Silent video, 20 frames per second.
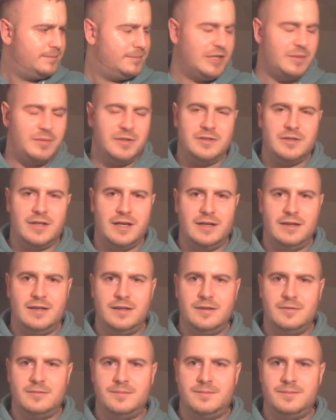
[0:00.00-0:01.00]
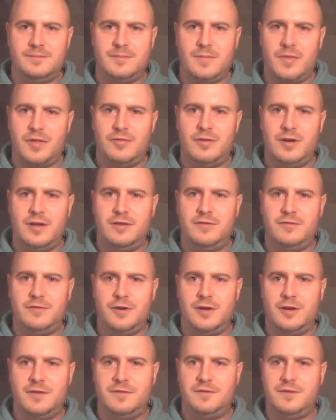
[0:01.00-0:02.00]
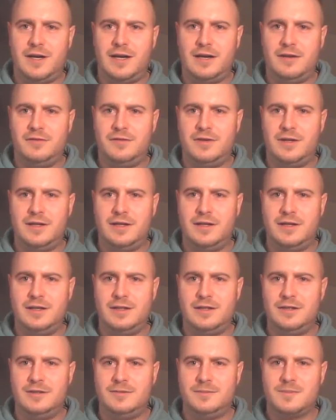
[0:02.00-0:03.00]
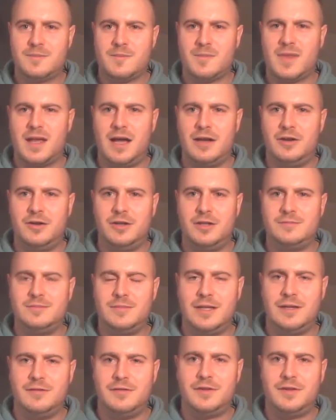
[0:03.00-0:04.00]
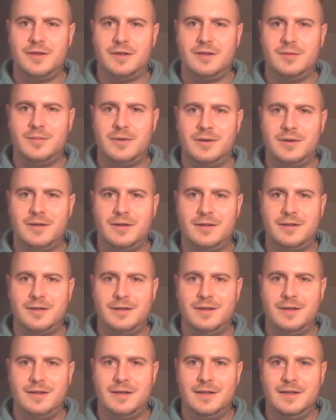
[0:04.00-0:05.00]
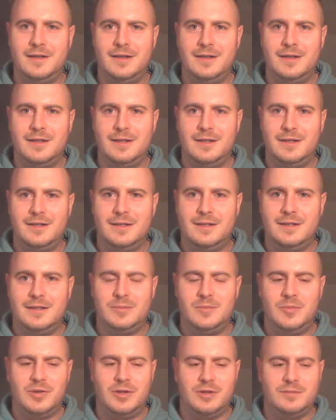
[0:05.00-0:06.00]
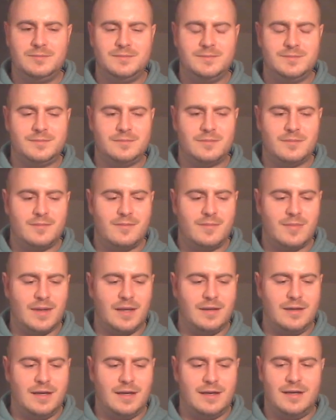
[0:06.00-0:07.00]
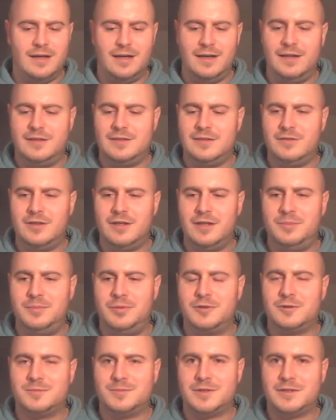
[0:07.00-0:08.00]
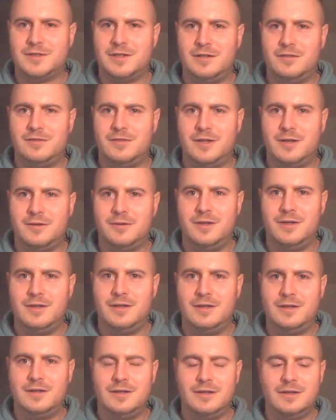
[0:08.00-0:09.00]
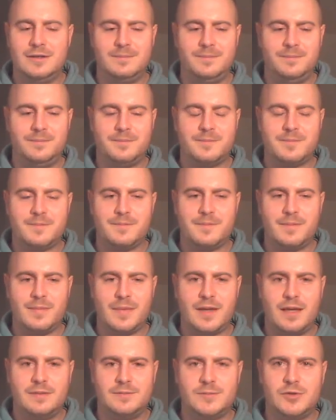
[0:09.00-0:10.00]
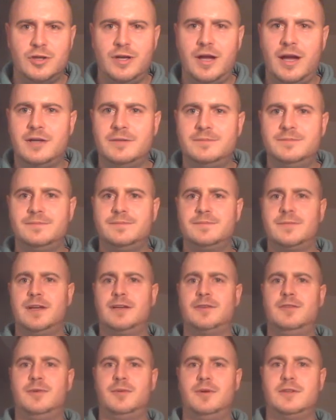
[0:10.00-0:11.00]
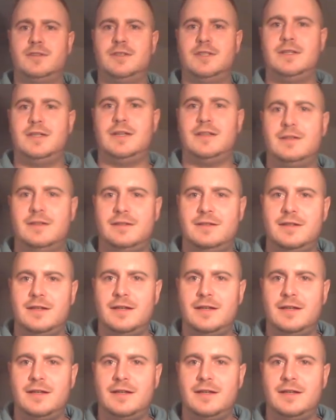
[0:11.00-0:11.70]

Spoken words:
Maybe try and eat 3, 4, 5, I don't know, I'll have a think about it. But yeah, I need to really push myself now. So yeah, thanks for watching, and